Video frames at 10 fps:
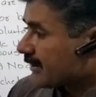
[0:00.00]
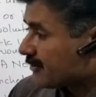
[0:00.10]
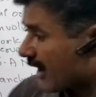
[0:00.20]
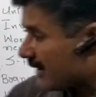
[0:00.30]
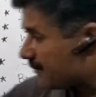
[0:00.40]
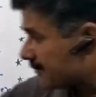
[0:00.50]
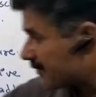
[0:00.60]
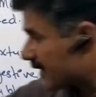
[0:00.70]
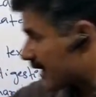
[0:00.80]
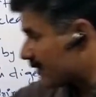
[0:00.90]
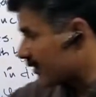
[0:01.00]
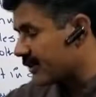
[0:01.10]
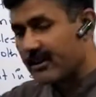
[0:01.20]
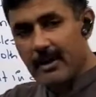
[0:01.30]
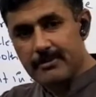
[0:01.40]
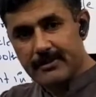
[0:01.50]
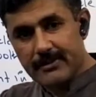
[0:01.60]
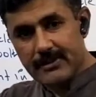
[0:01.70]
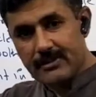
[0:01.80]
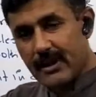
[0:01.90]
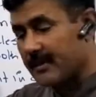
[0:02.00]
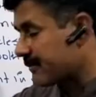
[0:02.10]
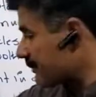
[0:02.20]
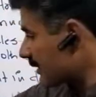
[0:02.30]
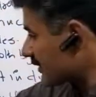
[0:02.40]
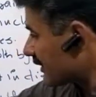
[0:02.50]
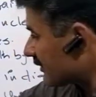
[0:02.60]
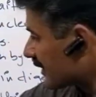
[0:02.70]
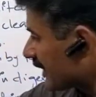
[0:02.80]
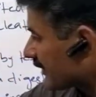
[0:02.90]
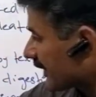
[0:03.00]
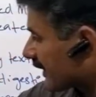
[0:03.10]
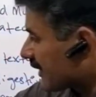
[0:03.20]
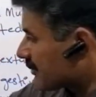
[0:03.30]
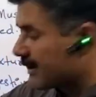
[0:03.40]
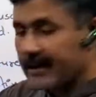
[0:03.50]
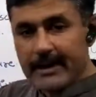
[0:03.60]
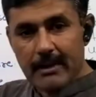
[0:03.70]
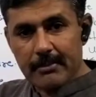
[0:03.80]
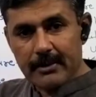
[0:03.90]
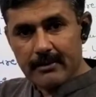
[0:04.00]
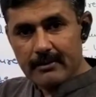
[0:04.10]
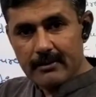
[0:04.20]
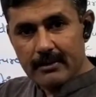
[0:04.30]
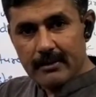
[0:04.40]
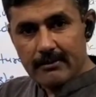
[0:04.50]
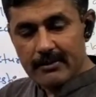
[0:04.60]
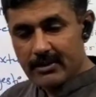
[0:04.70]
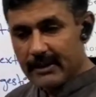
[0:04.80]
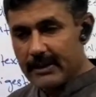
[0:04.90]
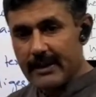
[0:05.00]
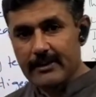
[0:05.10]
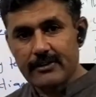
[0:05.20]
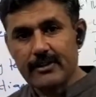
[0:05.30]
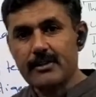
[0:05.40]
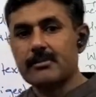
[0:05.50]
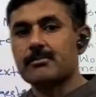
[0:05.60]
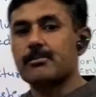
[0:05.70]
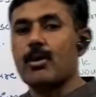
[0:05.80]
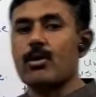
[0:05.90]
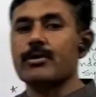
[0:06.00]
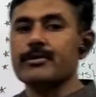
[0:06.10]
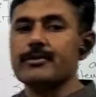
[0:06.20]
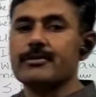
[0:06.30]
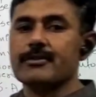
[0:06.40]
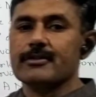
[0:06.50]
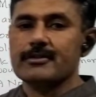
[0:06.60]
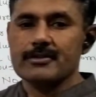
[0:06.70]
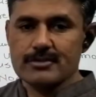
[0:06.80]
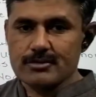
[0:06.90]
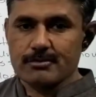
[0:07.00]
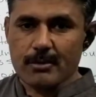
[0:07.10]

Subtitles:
Types, there are three types of these kind of muscles. There can be ligament, which are connecting bones to